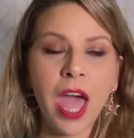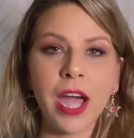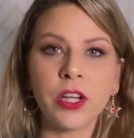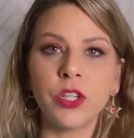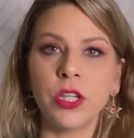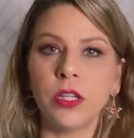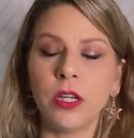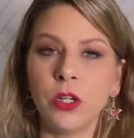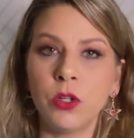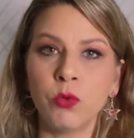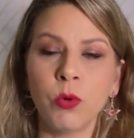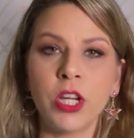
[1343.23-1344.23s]
action,
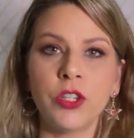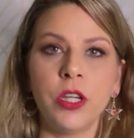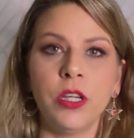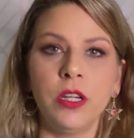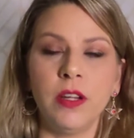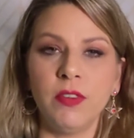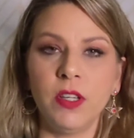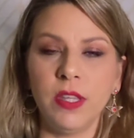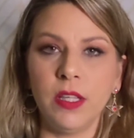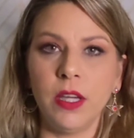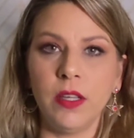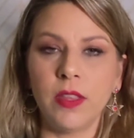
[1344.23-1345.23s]
aggression and
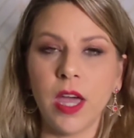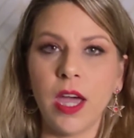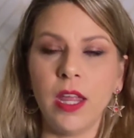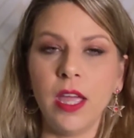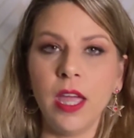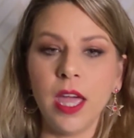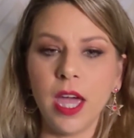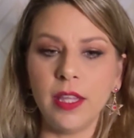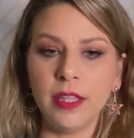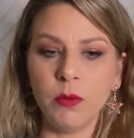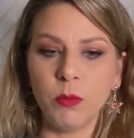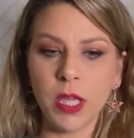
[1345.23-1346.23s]
everything like that,
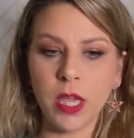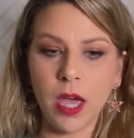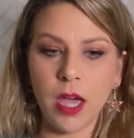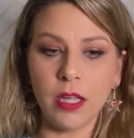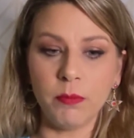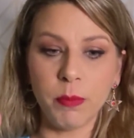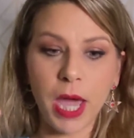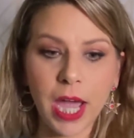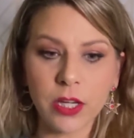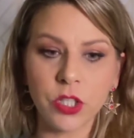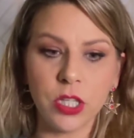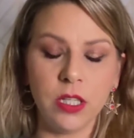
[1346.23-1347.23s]
and then we have in
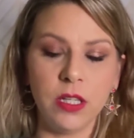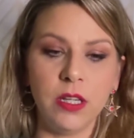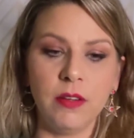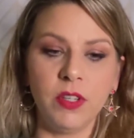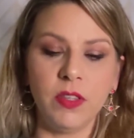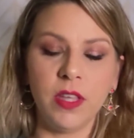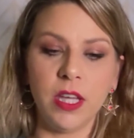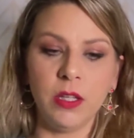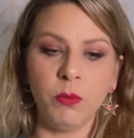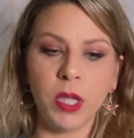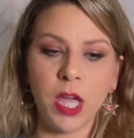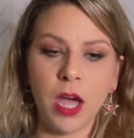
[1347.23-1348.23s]
passion and everything,
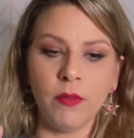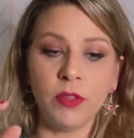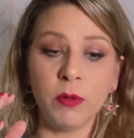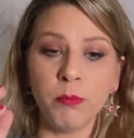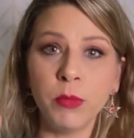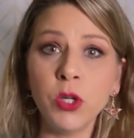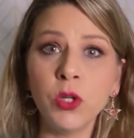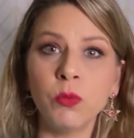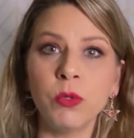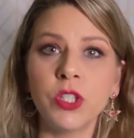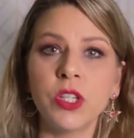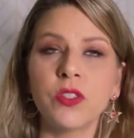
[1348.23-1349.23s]
and we have the moon,
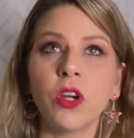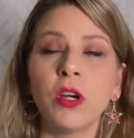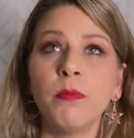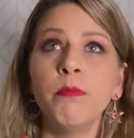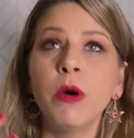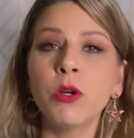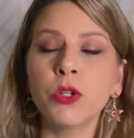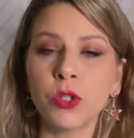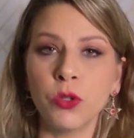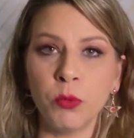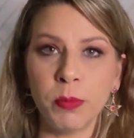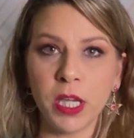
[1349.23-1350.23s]
which is our
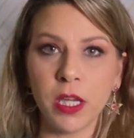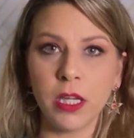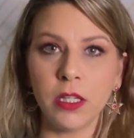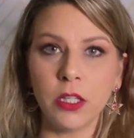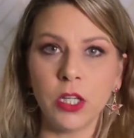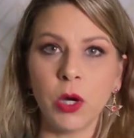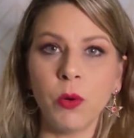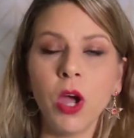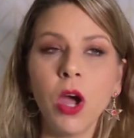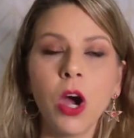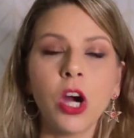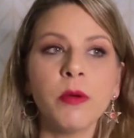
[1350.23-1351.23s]
emotional being, you know,
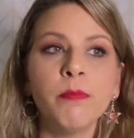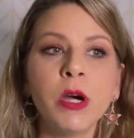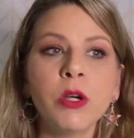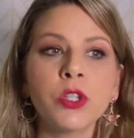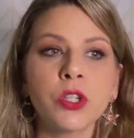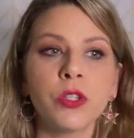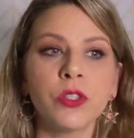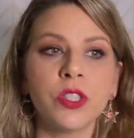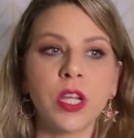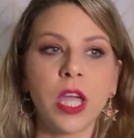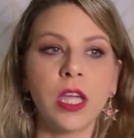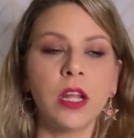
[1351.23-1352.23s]
our emotional
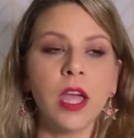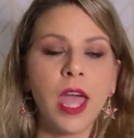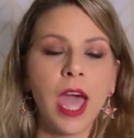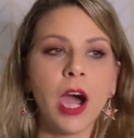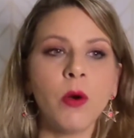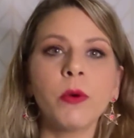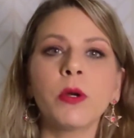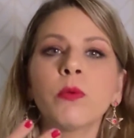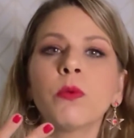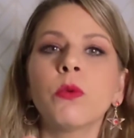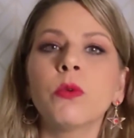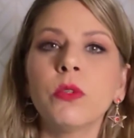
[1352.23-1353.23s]
state, how
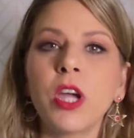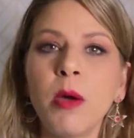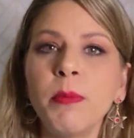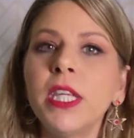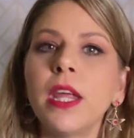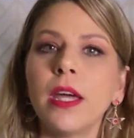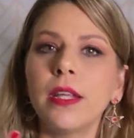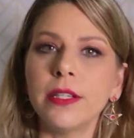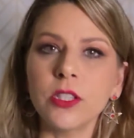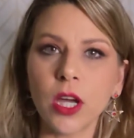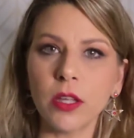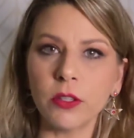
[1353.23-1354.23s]
we're coming at
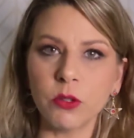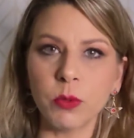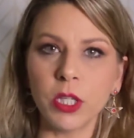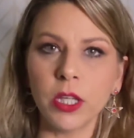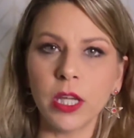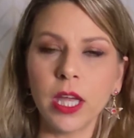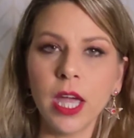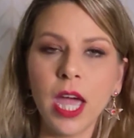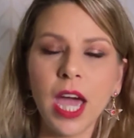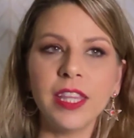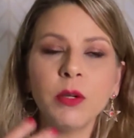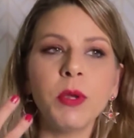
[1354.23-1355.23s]
each other really.
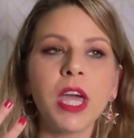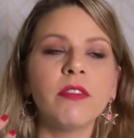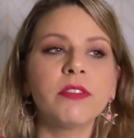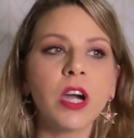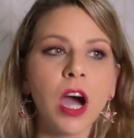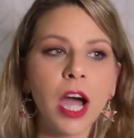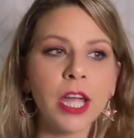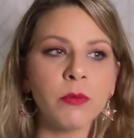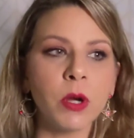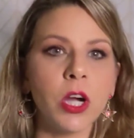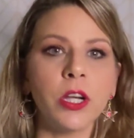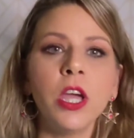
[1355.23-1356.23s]
And then we have
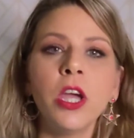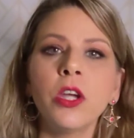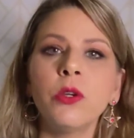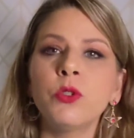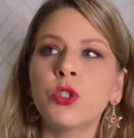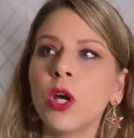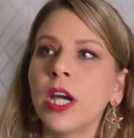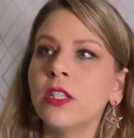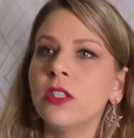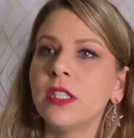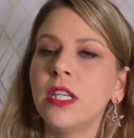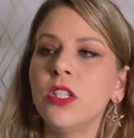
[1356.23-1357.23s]
Chiron, who's trying
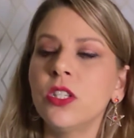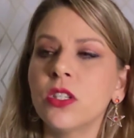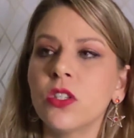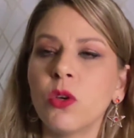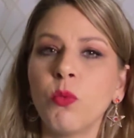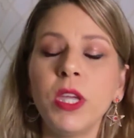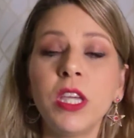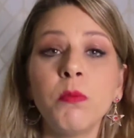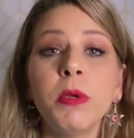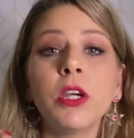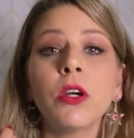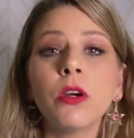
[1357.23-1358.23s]
to teach us that we can
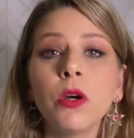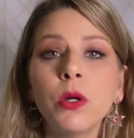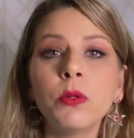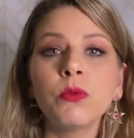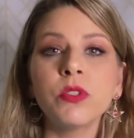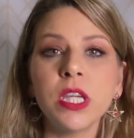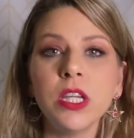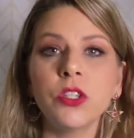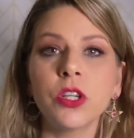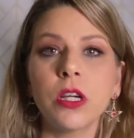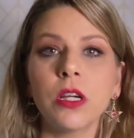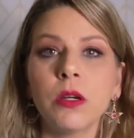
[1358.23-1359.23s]
be our own
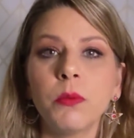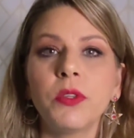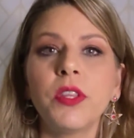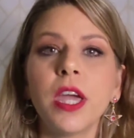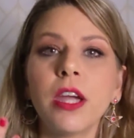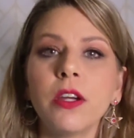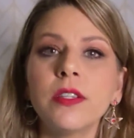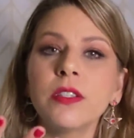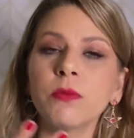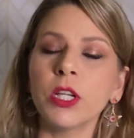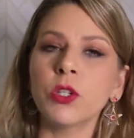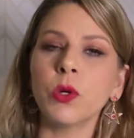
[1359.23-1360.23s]
teacher with the Aries
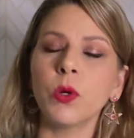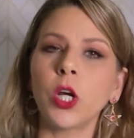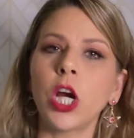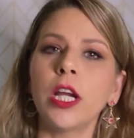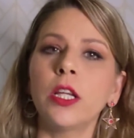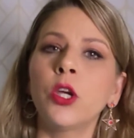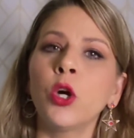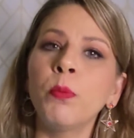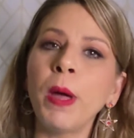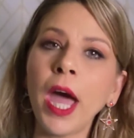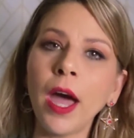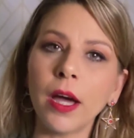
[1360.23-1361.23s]
in retrograde. Go
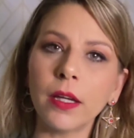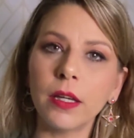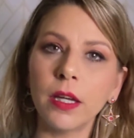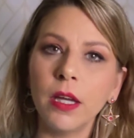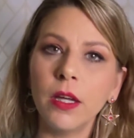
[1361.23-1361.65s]
back.